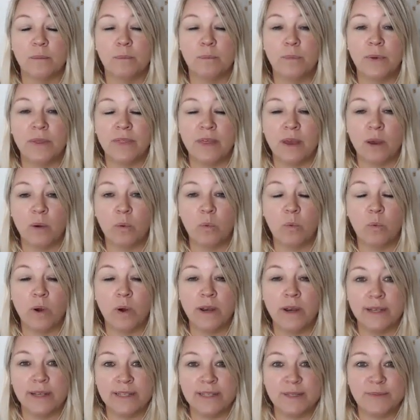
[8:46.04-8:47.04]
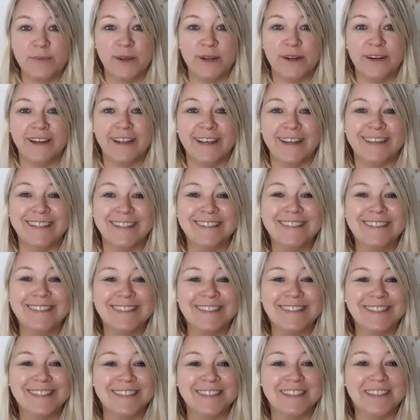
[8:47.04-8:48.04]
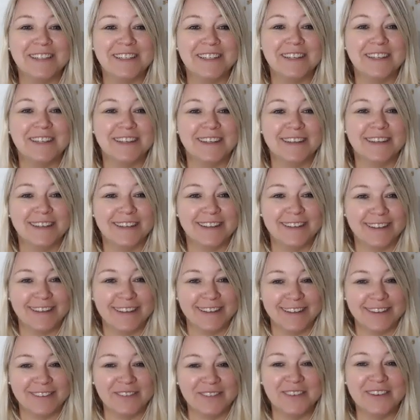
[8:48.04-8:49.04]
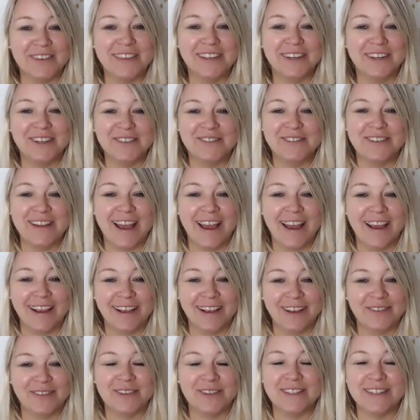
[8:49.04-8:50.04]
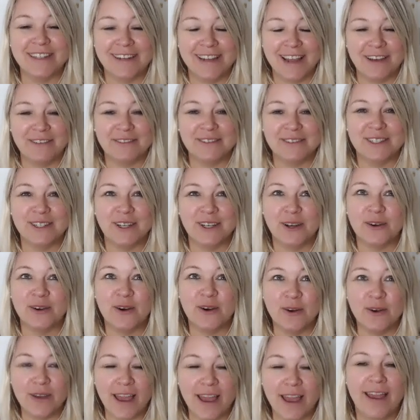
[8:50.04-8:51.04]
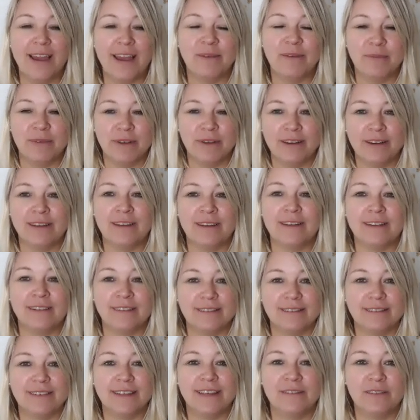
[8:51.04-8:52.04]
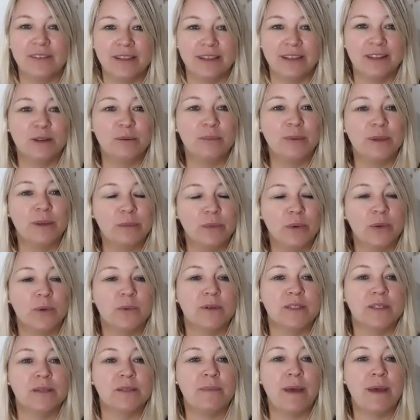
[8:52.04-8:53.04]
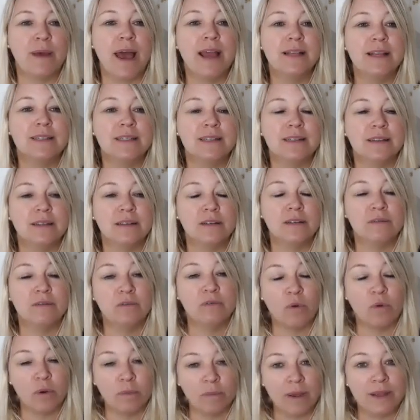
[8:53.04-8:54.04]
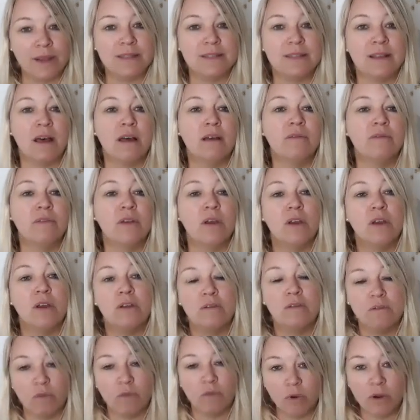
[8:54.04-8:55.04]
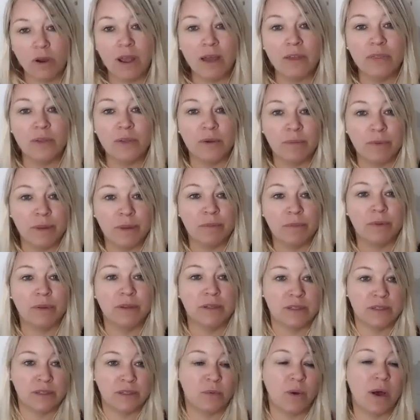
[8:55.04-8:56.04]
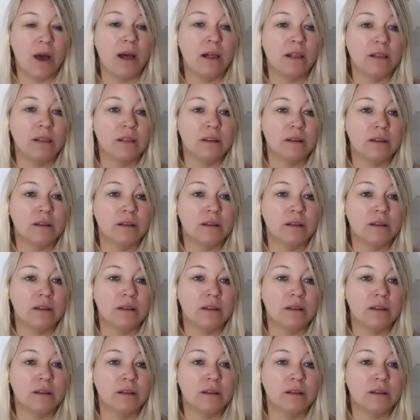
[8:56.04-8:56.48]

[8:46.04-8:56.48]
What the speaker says: But that one experience with a new deck was enough to go, okay, I'm going to give a little bit more respect for myself, for other people as well.